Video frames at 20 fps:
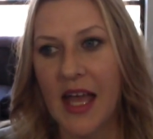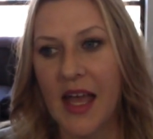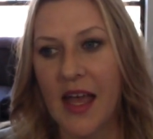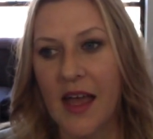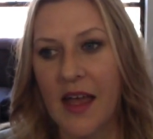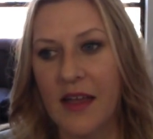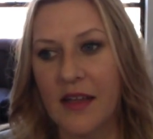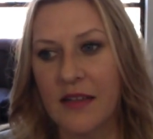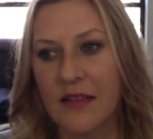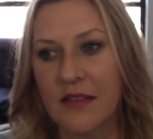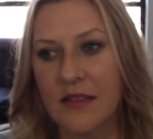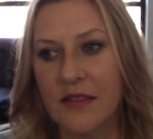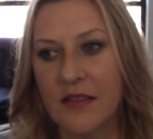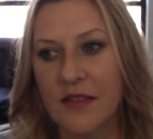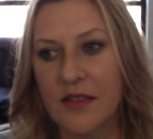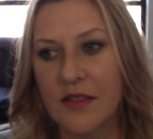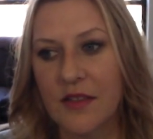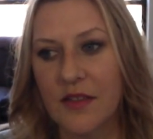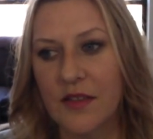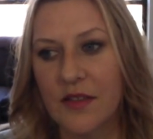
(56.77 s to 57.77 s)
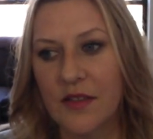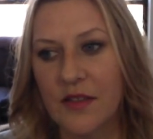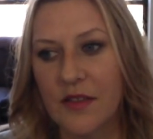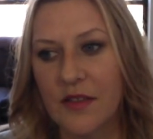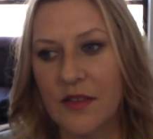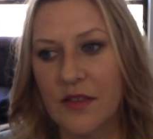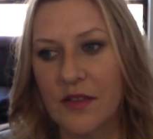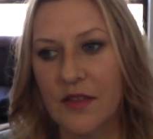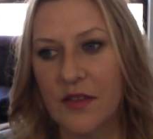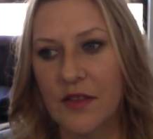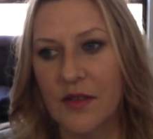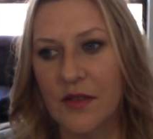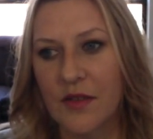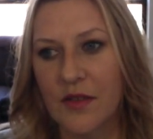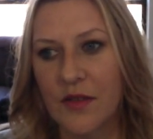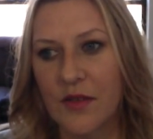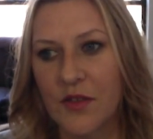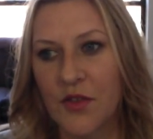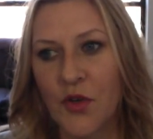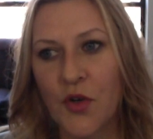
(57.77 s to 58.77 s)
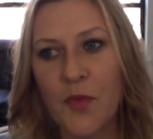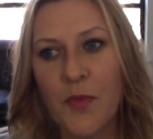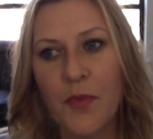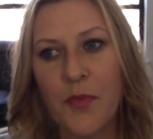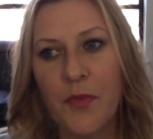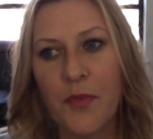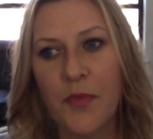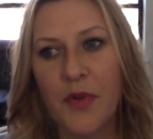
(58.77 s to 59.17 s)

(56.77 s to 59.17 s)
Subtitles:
And your